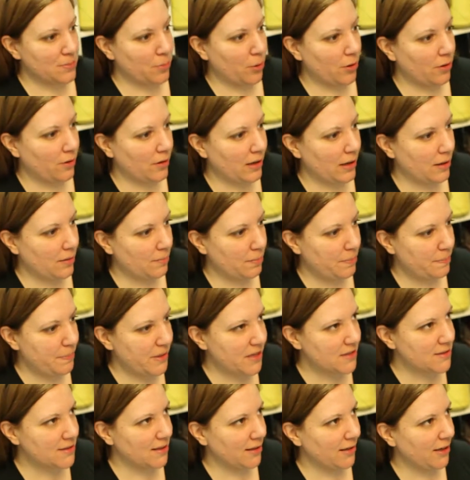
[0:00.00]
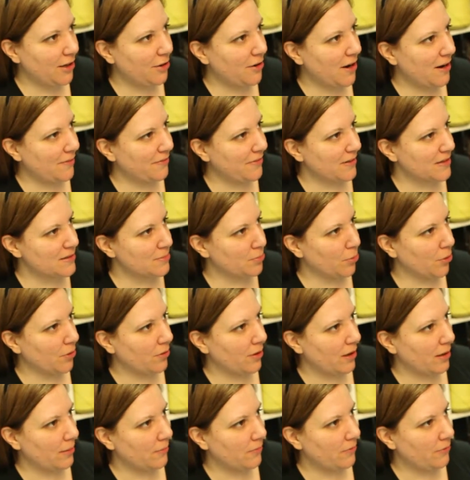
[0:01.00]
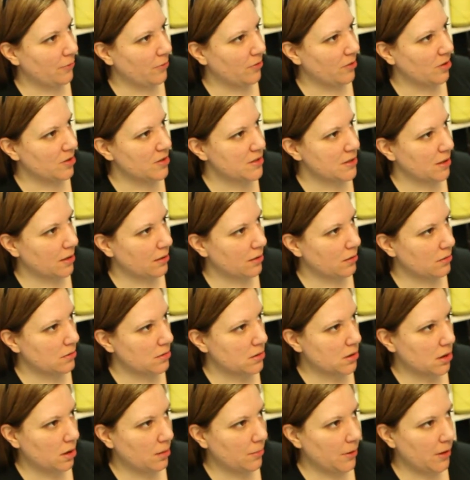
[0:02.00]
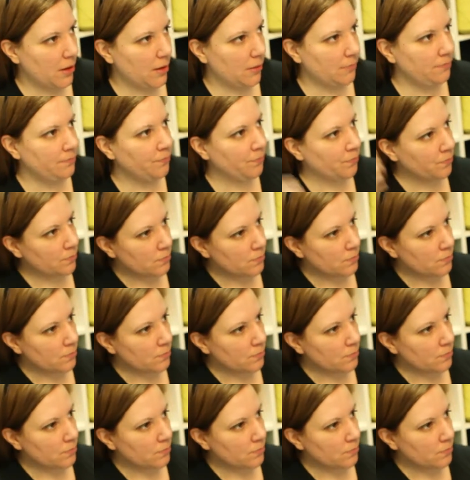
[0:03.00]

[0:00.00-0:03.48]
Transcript: program, pixely graphics program for cellular automata.